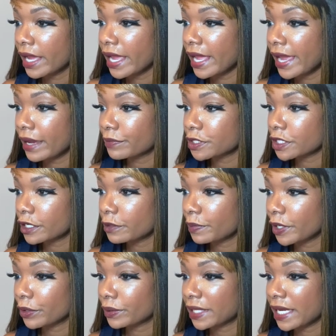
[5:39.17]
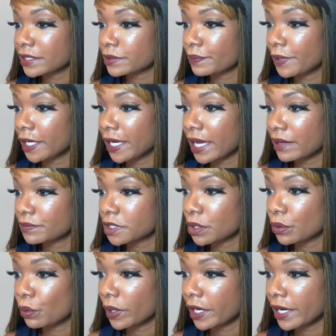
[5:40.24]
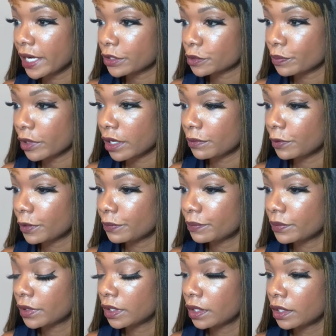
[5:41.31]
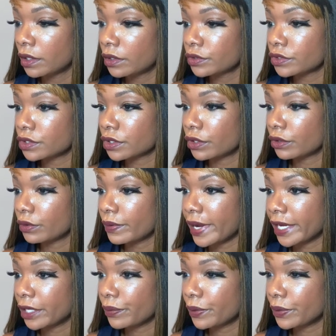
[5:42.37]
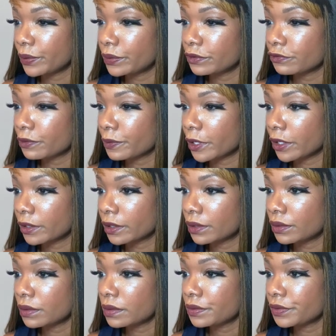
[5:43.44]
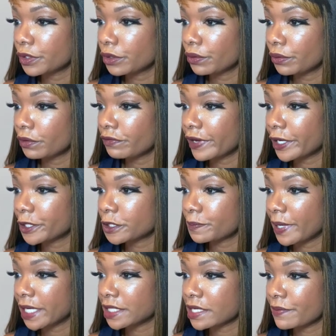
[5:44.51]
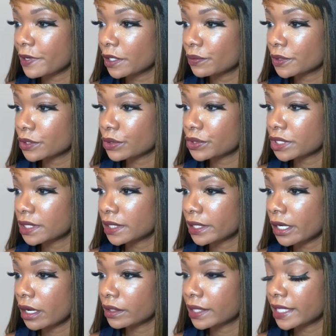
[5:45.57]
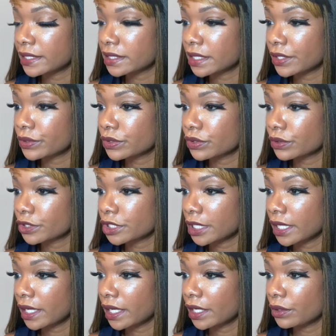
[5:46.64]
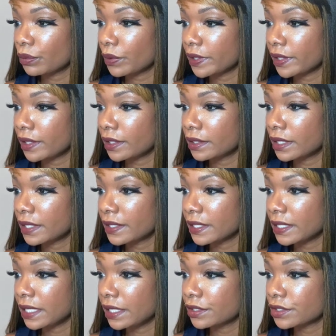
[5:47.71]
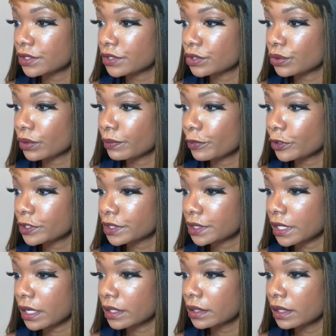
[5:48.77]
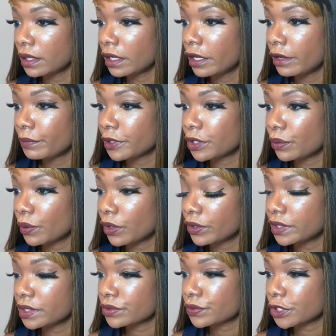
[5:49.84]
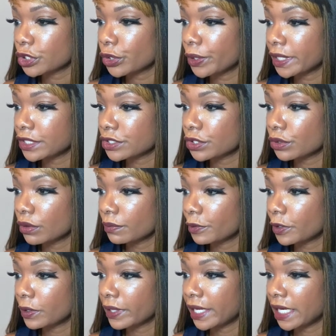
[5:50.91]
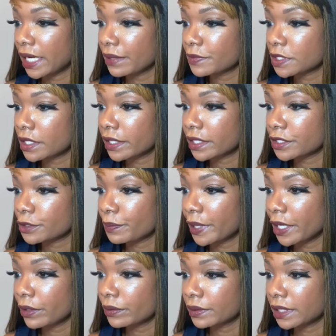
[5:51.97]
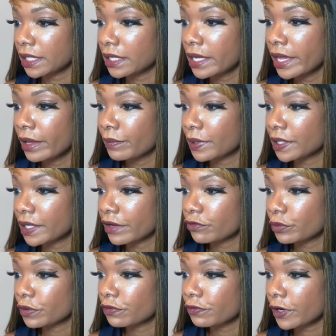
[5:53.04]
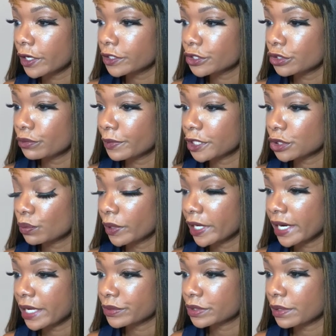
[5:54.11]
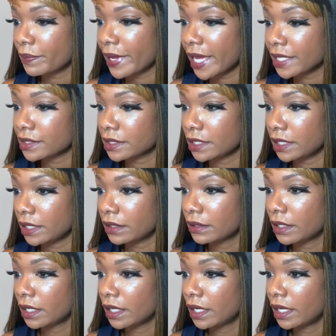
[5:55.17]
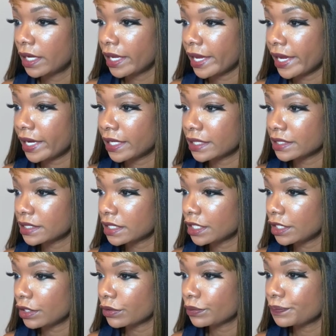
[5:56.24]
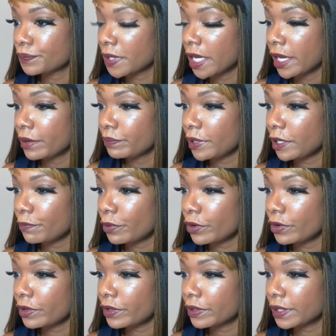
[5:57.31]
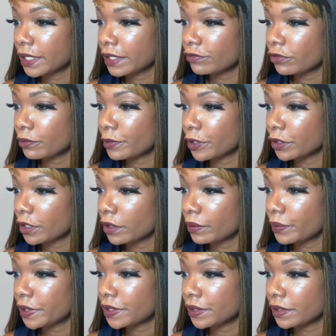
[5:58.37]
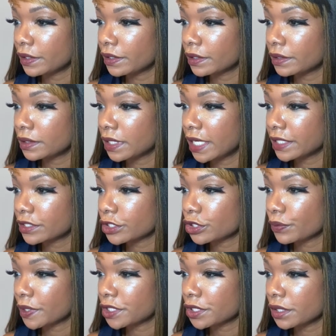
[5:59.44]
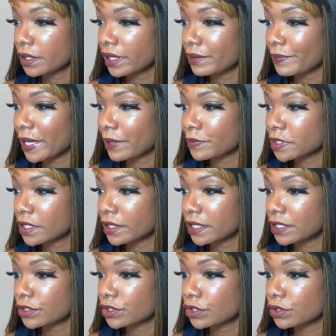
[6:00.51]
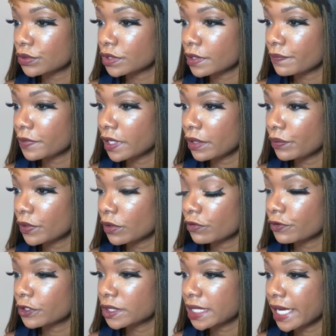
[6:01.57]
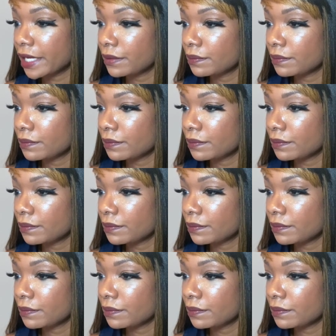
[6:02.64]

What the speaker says: Amazon apparently has a big empty warehouse problem. So I quote from the article, the coronavirus pandemic resulted in online sales surging and with it, the need to store more stock. But the world is returning to normal and Amazon has apparently been left with far too much warehouse capacity. I continue. People familiar with the situation claim Amazon needs to do something with over 10